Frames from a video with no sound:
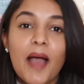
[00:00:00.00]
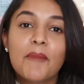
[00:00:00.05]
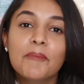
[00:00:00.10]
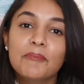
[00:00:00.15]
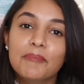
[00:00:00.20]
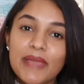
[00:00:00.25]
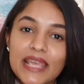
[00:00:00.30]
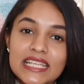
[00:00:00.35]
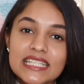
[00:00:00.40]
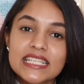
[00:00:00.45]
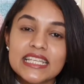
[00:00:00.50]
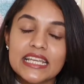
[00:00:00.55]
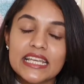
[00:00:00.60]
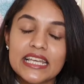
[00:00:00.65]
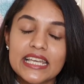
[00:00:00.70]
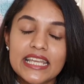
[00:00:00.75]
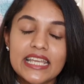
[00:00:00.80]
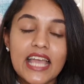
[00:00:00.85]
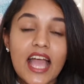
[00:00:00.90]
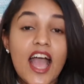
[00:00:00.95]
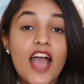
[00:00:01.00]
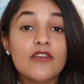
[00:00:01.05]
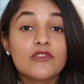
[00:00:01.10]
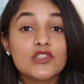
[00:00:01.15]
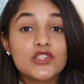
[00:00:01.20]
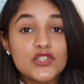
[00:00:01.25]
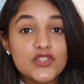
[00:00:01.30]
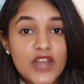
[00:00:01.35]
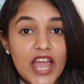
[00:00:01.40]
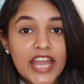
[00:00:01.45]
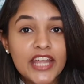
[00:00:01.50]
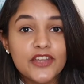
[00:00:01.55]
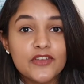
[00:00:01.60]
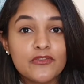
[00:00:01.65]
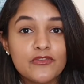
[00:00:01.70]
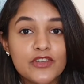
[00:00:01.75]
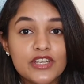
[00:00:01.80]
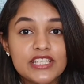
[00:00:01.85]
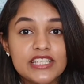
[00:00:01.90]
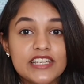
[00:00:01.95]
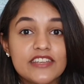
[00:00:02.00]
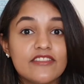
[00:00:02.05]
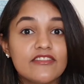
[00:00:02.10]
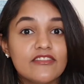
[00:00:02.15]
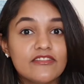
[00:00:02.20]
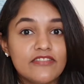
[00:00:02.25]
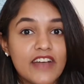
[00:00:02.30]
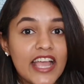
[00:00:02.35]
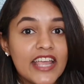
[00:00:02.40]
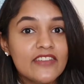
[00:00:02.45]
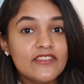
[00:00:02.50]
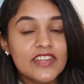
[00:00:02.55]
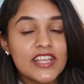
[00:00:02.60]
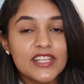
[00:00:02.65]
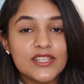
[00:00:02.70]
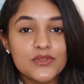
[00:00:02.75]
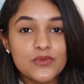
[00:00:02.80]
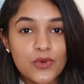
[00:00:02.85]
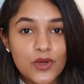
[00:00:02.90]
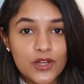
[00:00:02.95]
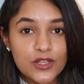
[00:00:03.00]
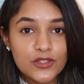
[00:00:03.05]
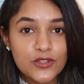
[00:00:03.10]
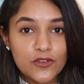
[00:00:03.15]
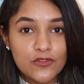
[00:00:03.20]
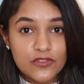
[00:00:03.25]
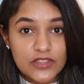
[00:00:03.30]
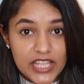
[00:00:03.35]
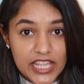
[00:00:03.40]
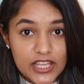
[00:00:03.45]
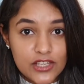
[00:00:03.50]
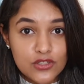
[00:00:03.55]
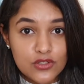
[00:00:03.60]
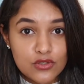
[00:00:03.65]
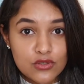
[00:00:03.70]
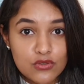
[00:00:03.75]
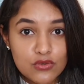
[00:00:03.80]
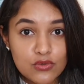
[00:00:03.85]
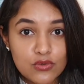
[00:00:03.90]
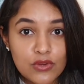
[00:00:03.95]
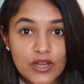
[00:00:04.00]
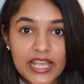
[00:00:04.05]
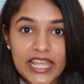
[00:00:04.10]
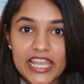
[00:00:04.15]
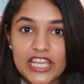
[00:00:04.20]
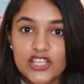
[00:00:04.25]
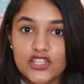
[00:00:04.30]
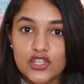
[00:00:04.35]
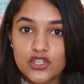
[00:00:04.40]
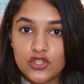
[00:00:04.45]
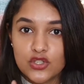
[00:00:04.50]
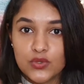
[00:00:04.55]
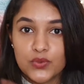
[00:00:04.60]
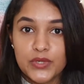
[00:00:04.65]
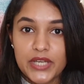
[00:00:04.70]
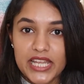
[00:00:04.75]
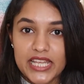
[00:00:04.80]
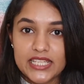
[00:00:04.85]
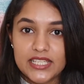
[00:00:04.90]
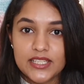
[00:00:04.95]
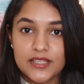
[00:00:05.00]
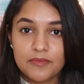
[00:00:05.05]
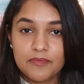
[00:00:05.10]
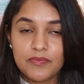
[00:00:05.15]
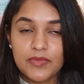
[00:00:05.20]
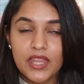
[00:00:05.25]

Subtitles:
Basically, I was trying to fit in 5 days worth of things to do in just 2 days.